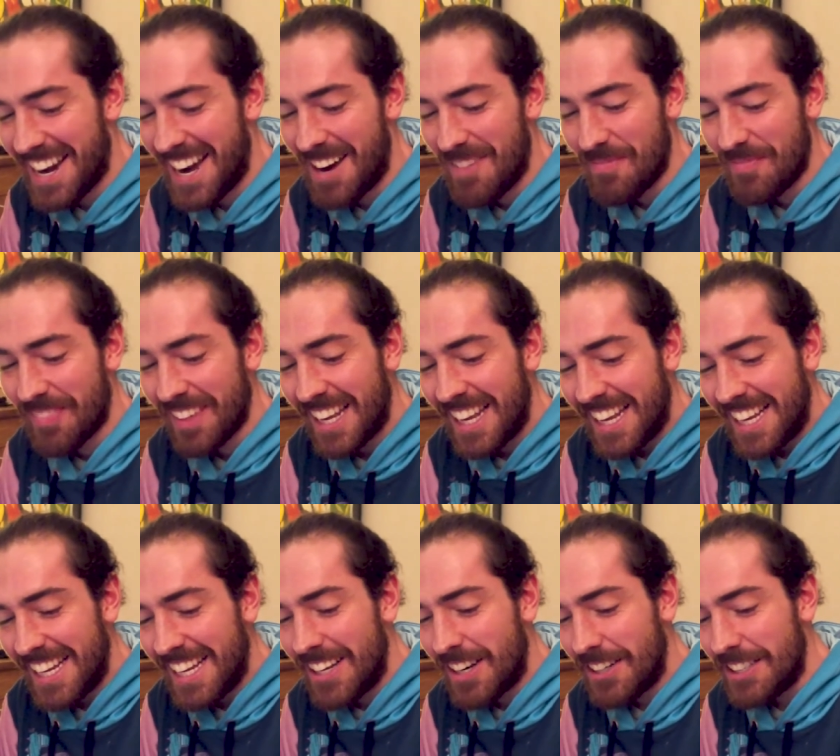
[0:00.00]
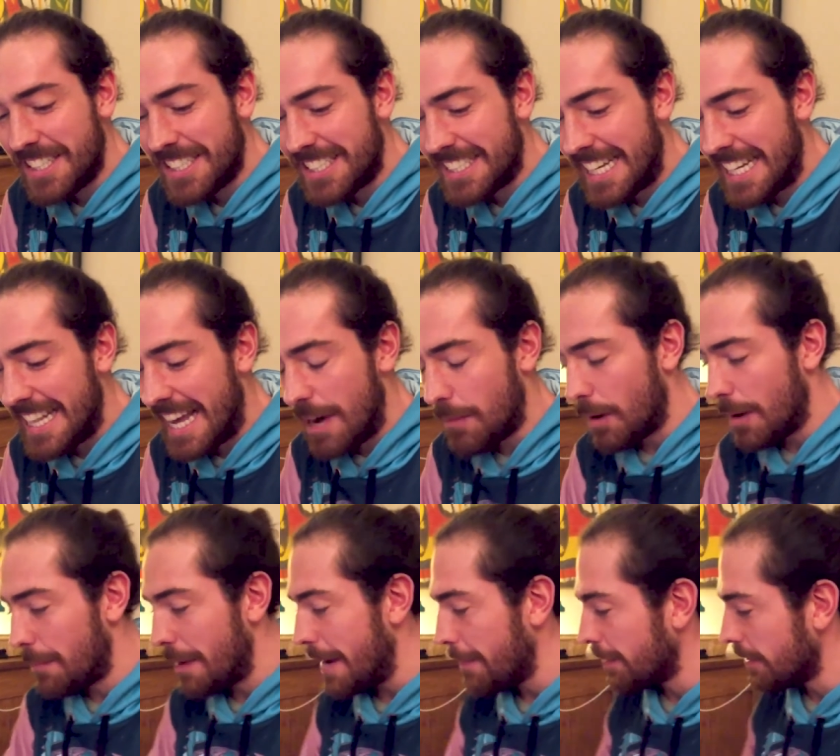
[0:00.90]
but um, you know, you see that
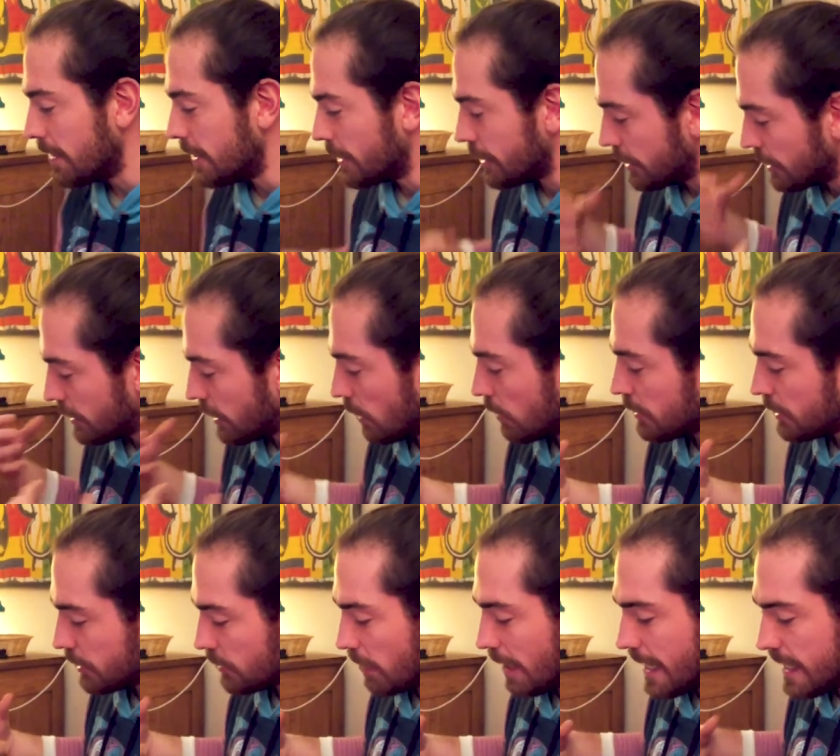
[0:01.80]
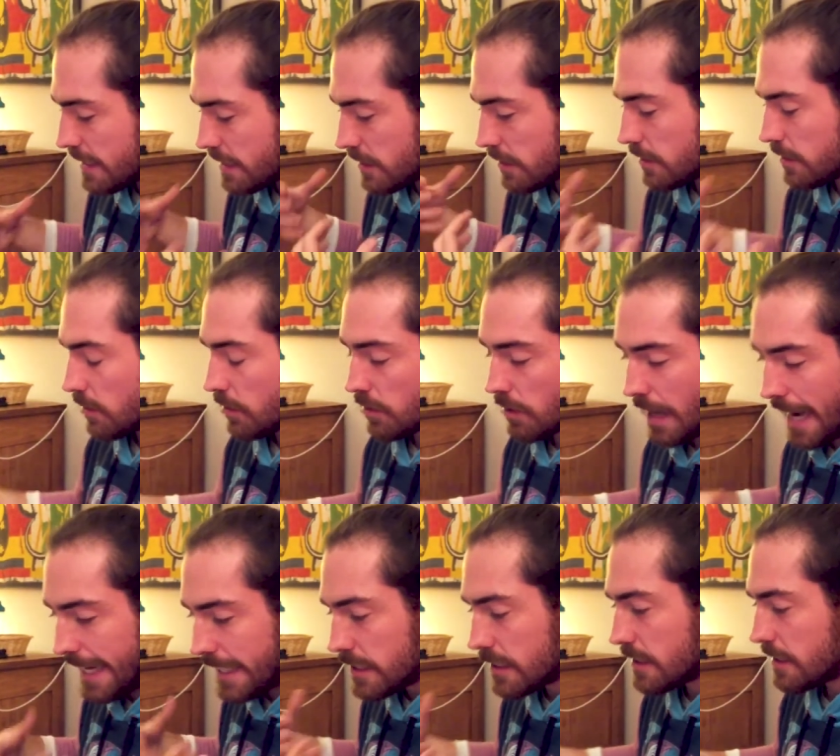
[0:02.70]
where people are just so stressed and
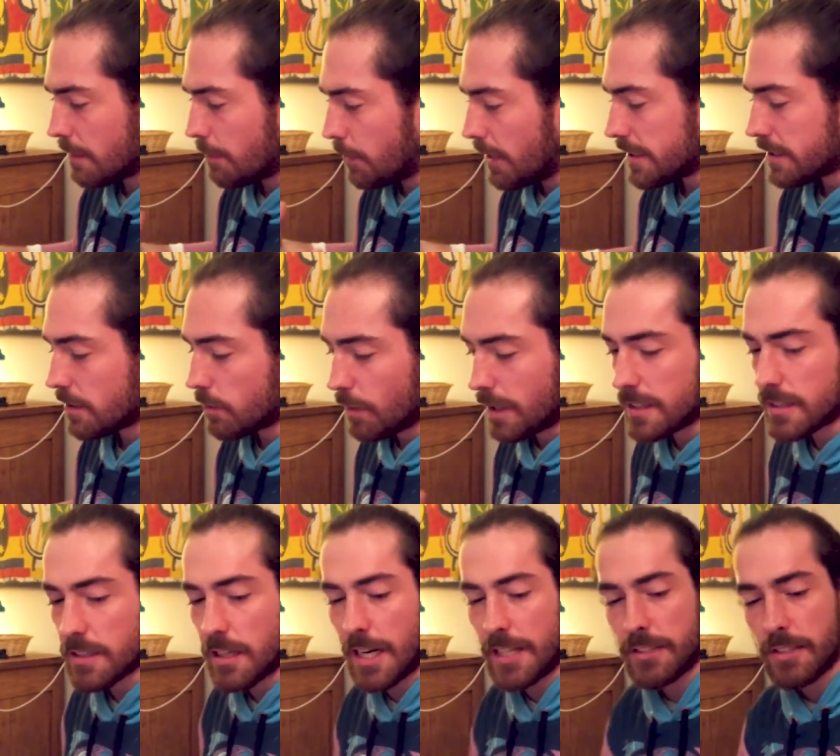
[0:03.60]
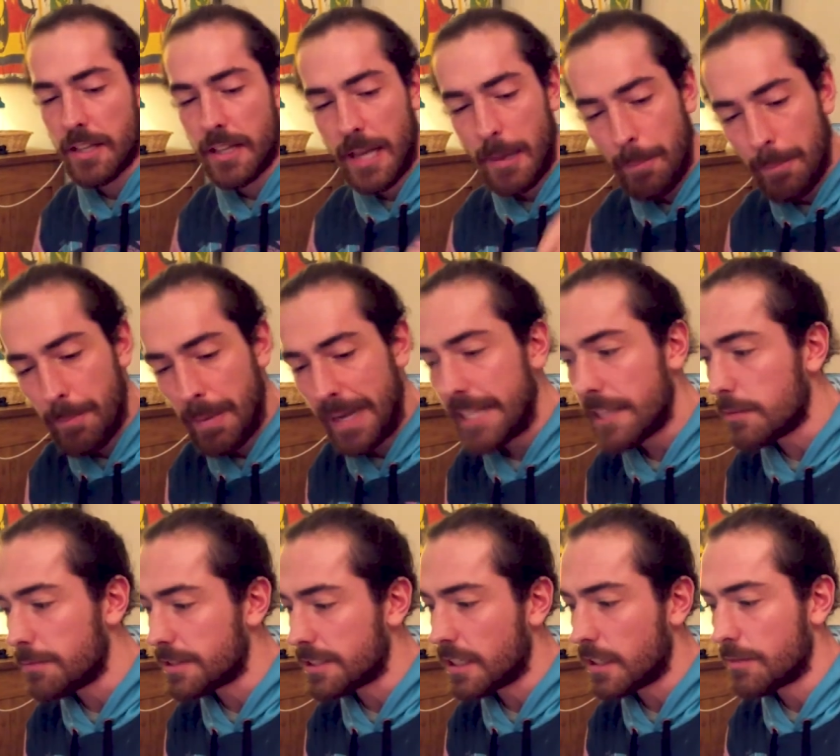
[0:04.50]
or anxious and depressed on one side, so they beat